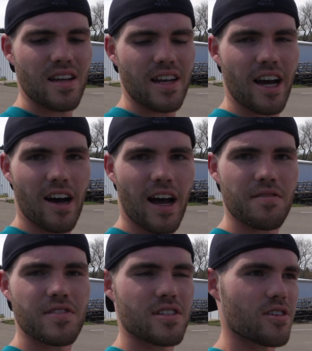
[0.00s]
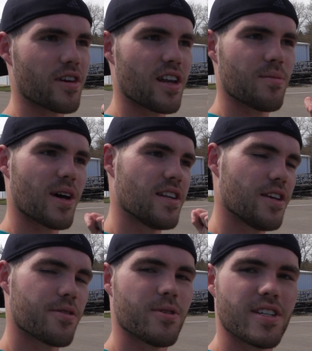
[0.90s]
Now, I've dislocated my
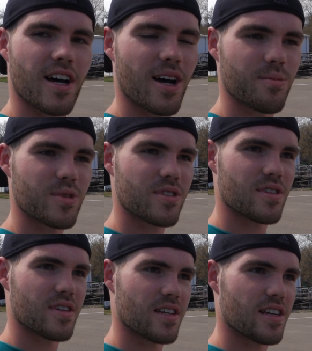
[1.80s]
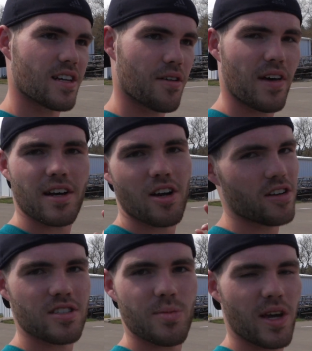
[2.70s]
knee 3 times and I've had
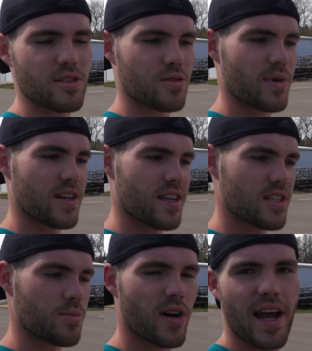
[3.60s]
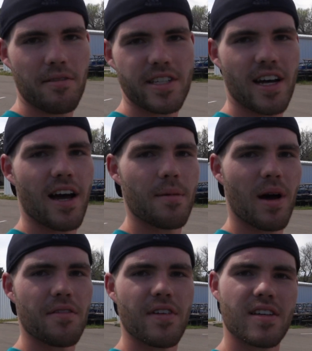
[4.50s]
constant pains with my knees, but every time
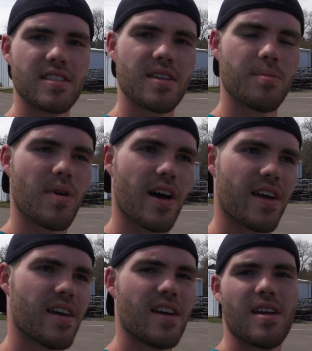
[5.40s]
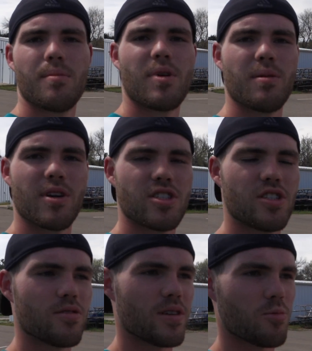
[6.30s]
I fix it by pretty much
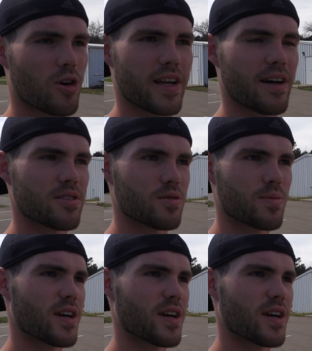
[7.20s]
doing workouts with my